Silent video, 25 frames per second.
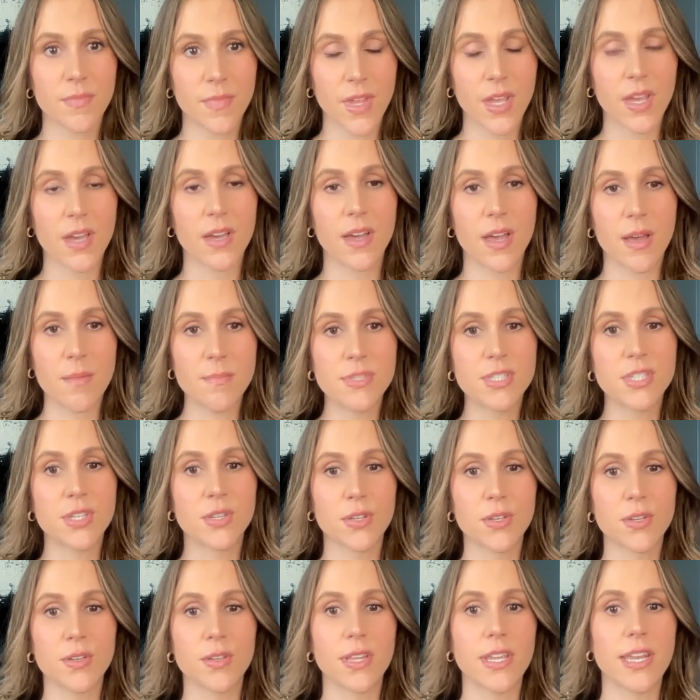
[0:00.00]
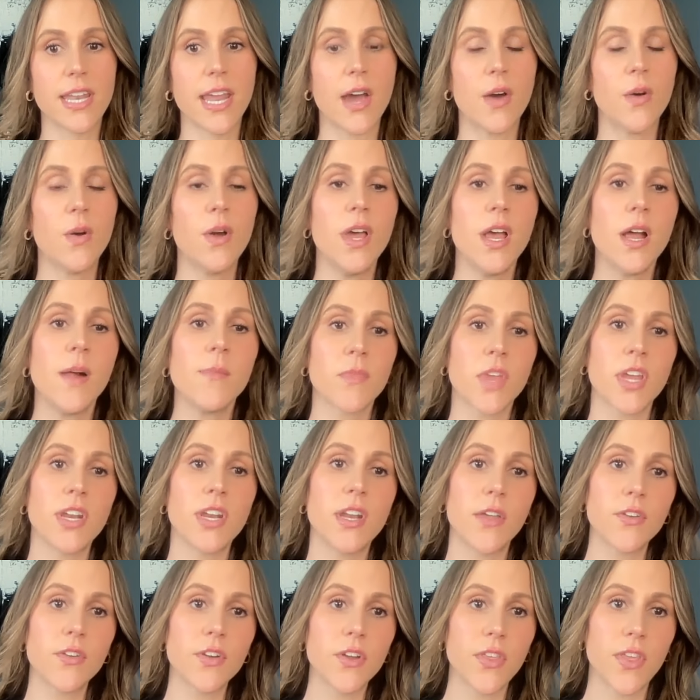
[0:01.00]
Yeah, absolutely. Now,
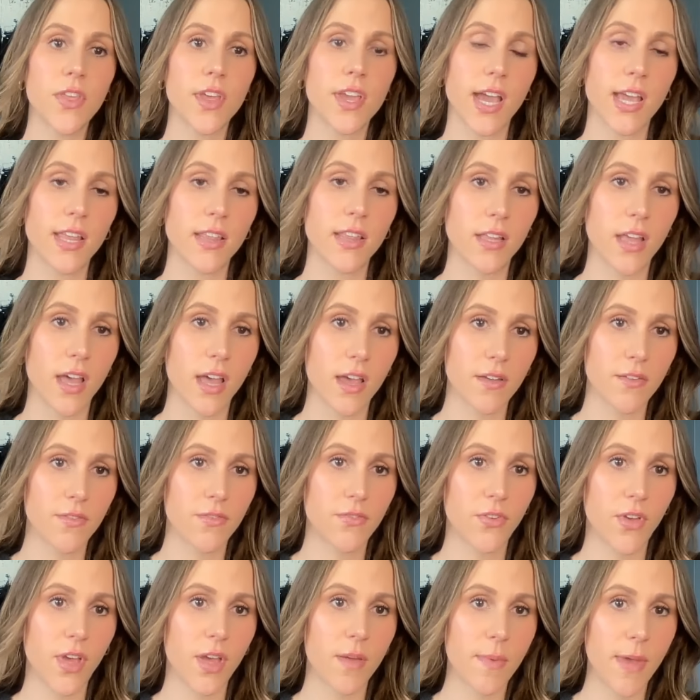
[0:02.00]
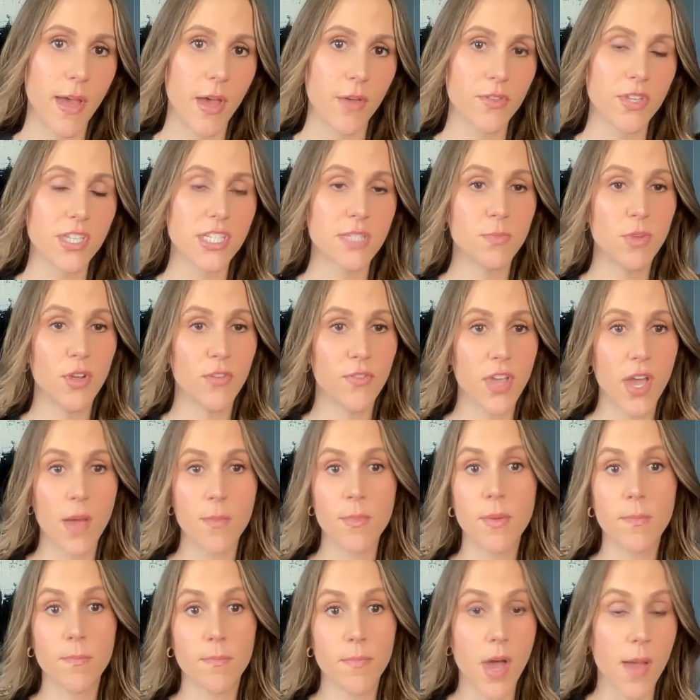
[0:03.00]
another thing I love about this movie,
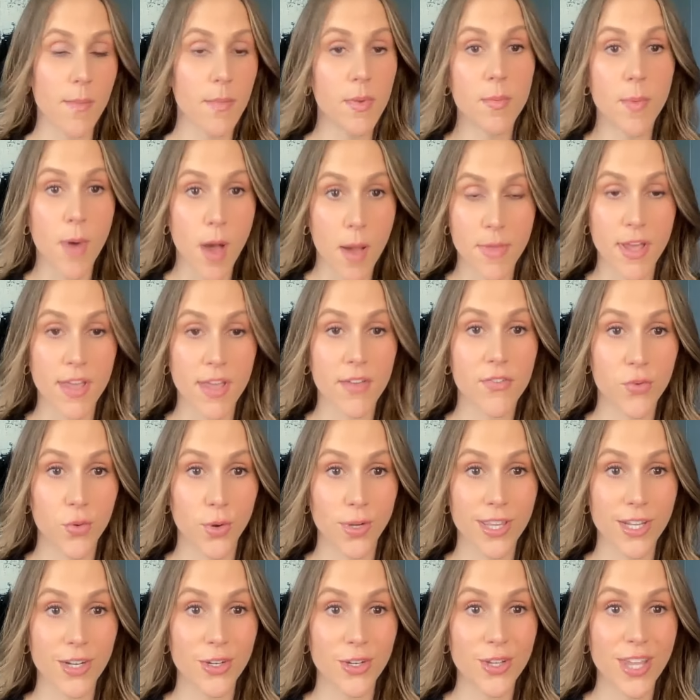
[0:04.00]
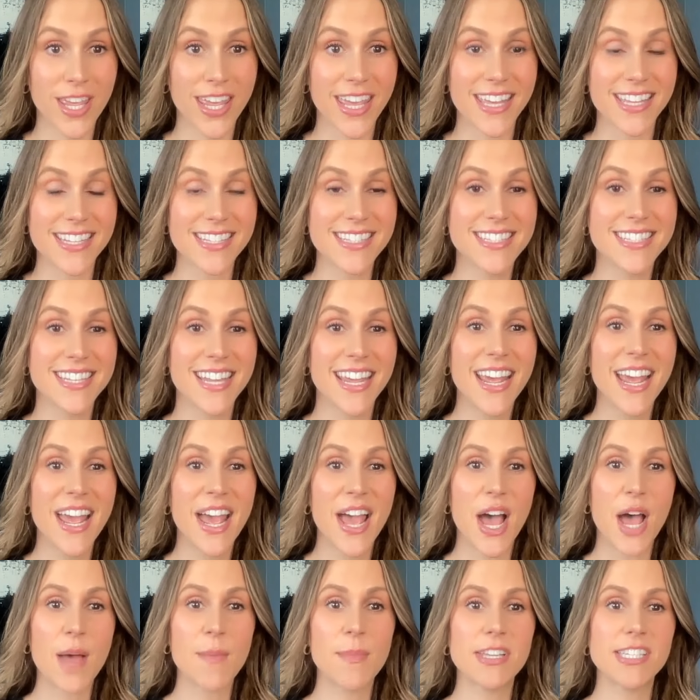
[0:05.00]
I'm a mom, I have four little kids,
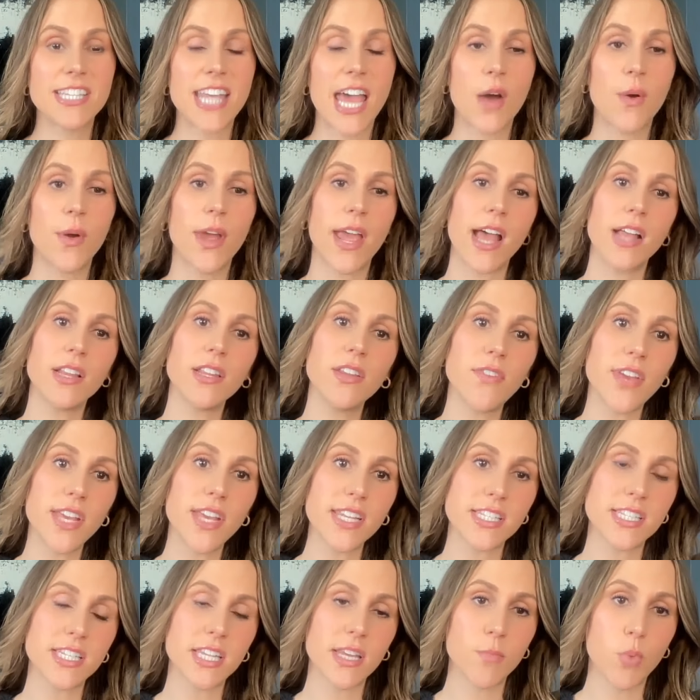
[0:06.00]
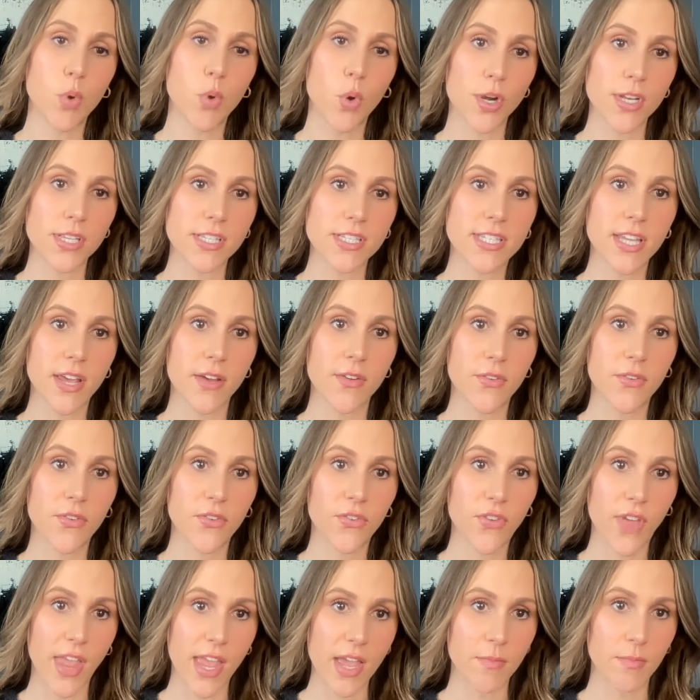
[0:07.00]
is how it elevates the importance of
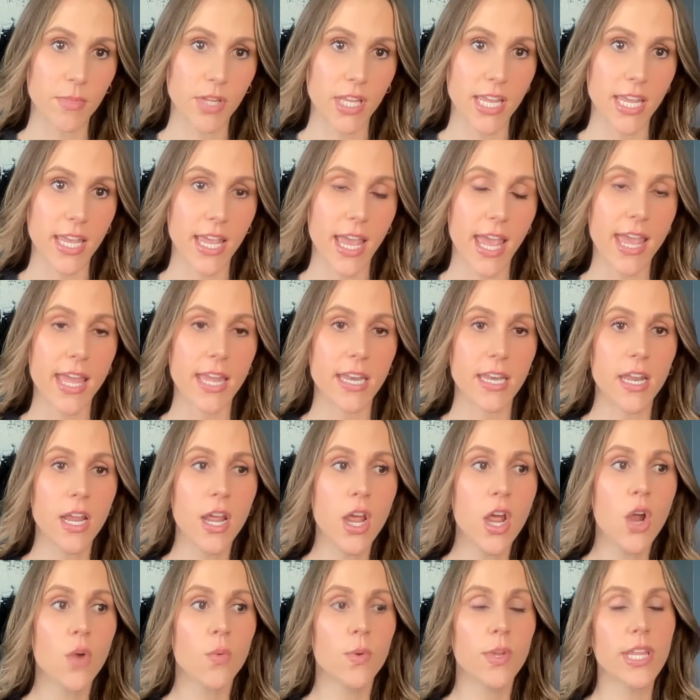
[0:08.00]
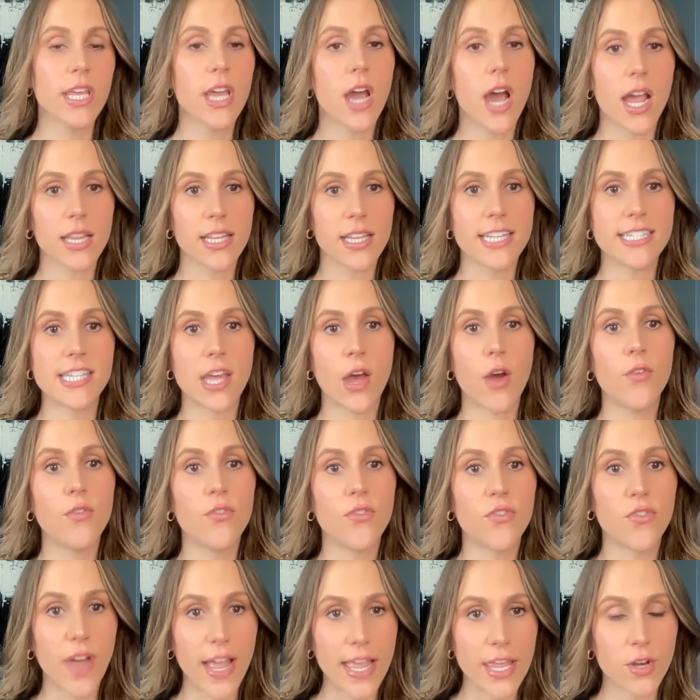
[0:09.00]
family and really highlights how
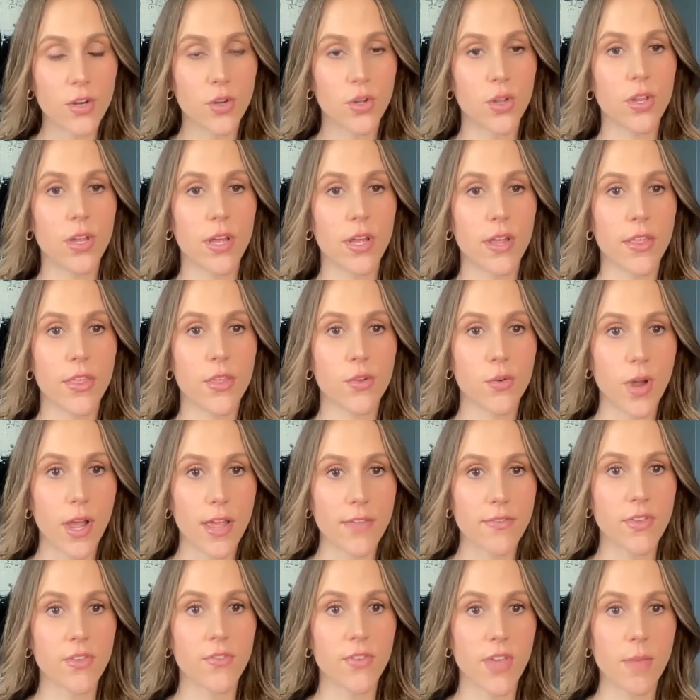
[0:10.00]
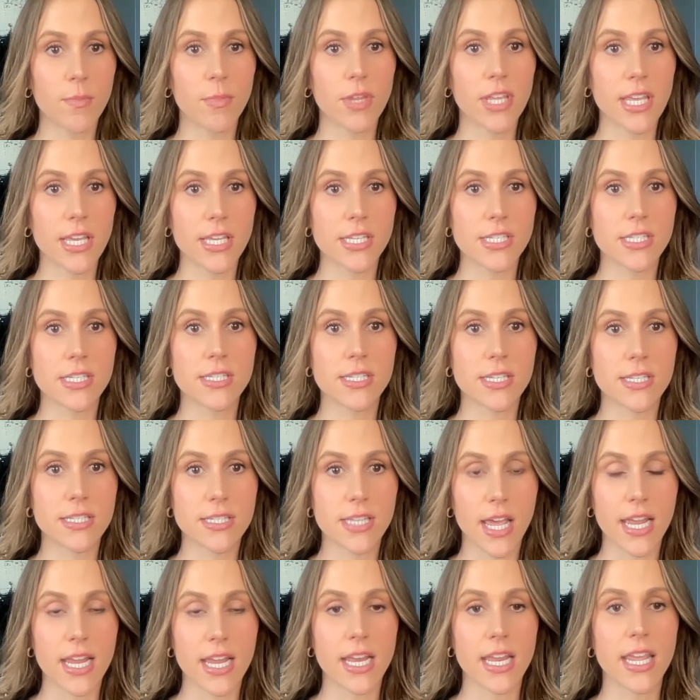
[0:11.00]
vital a thriving family is to
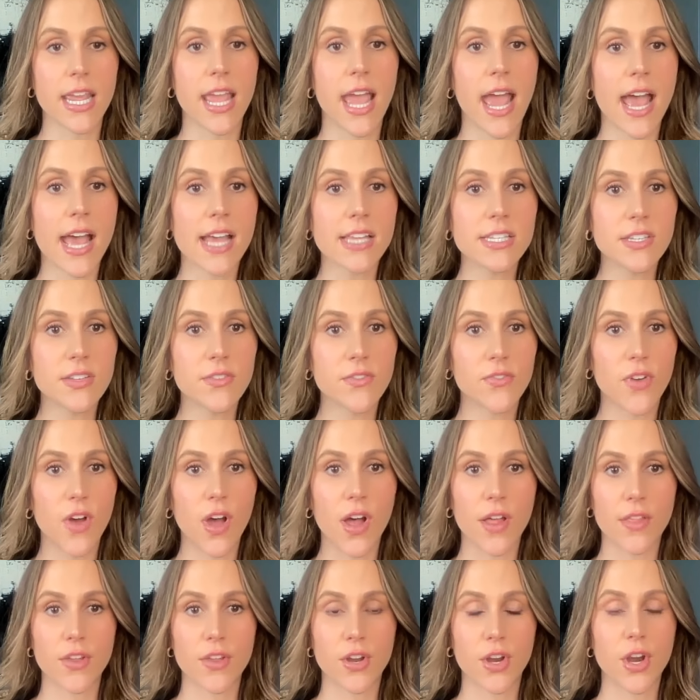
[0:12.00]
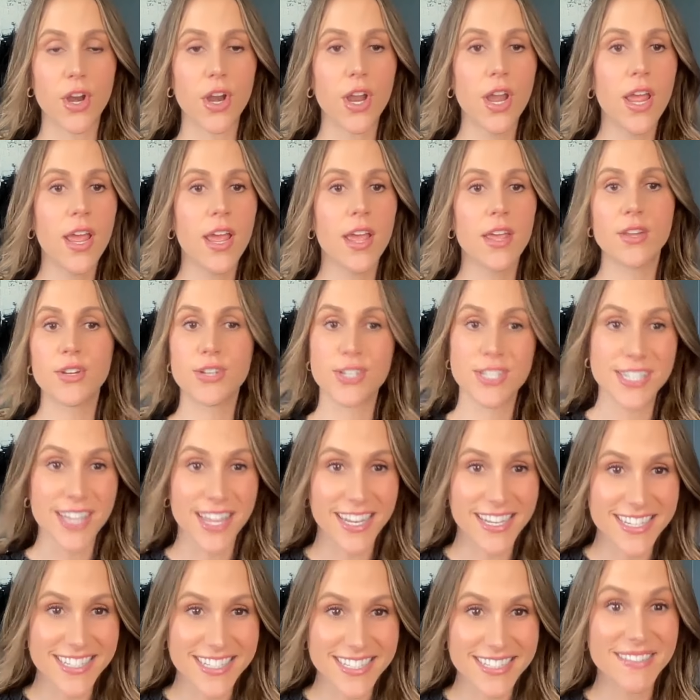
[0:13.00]
society. As a father, your
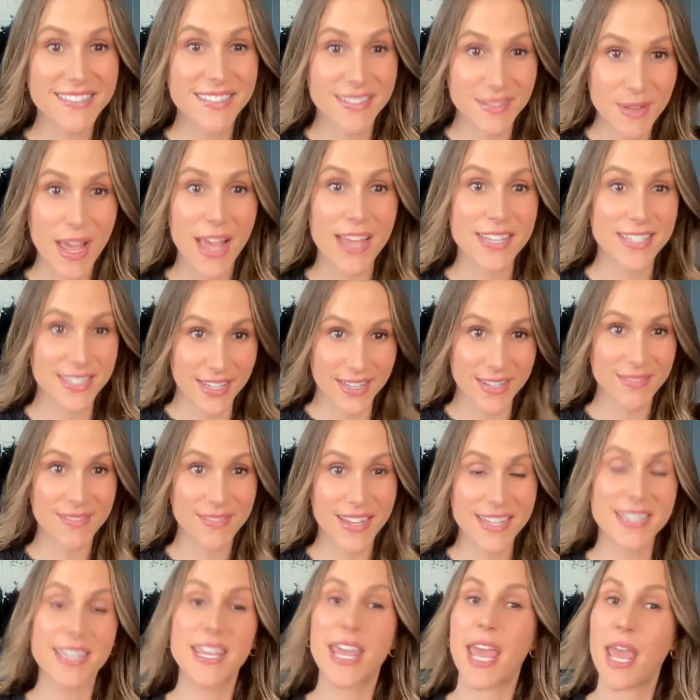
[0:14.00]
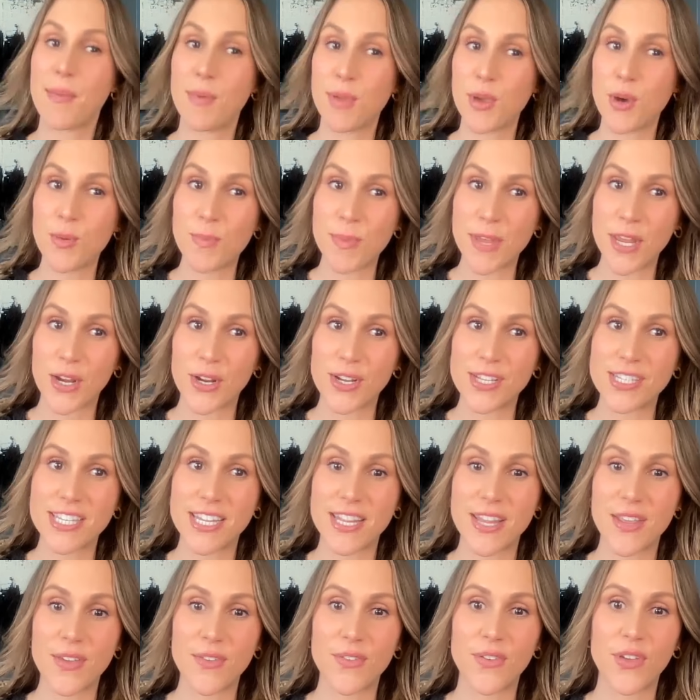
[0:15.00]
son has a cameo appearance
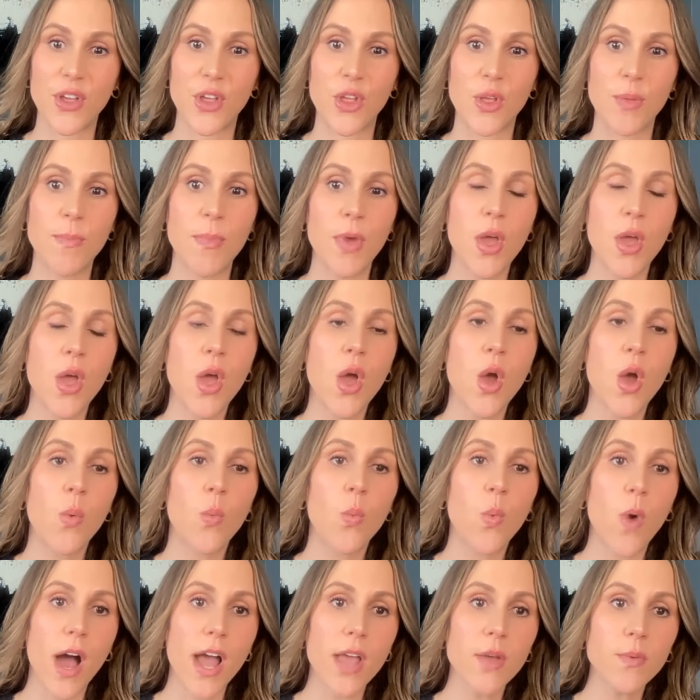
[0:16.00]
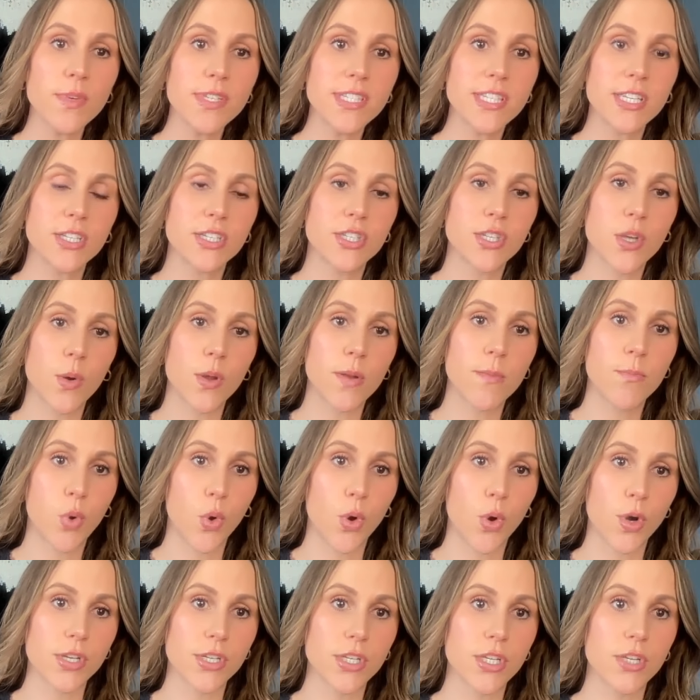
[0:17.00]
in the film. Why was it so
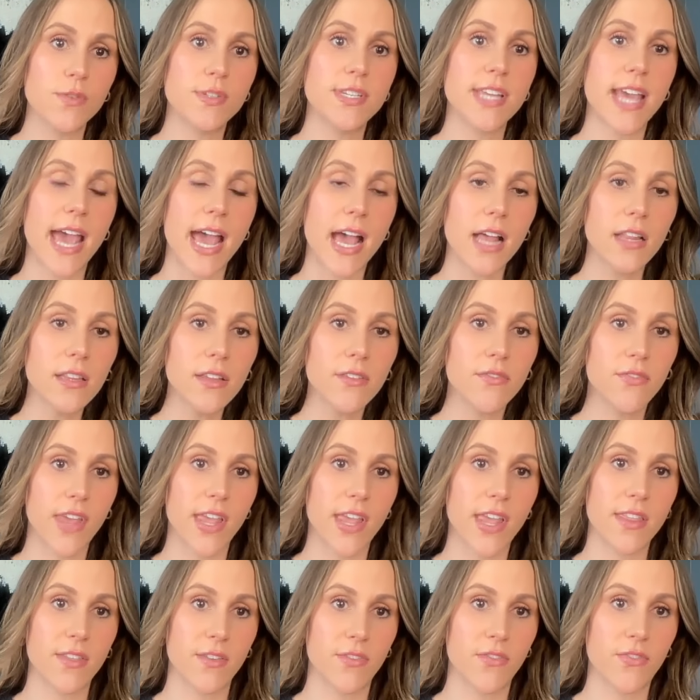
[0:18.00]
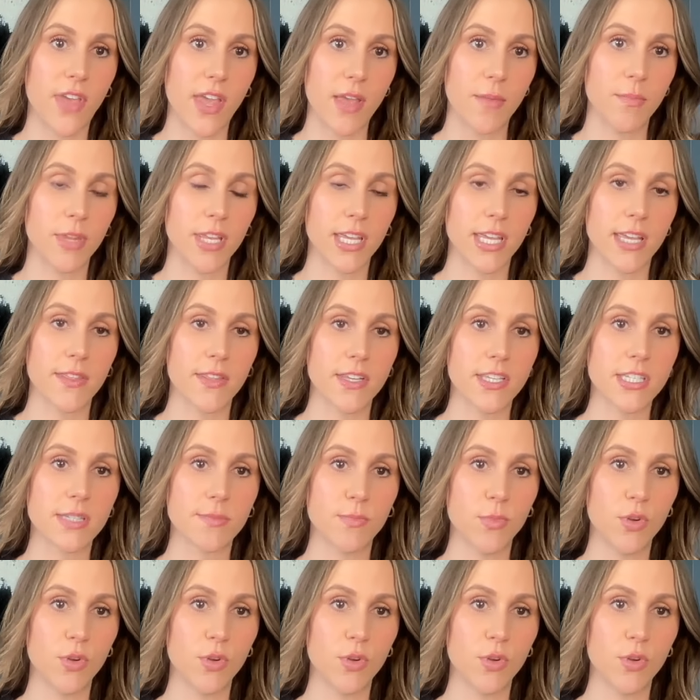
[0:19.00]
important to you to elevate the family in this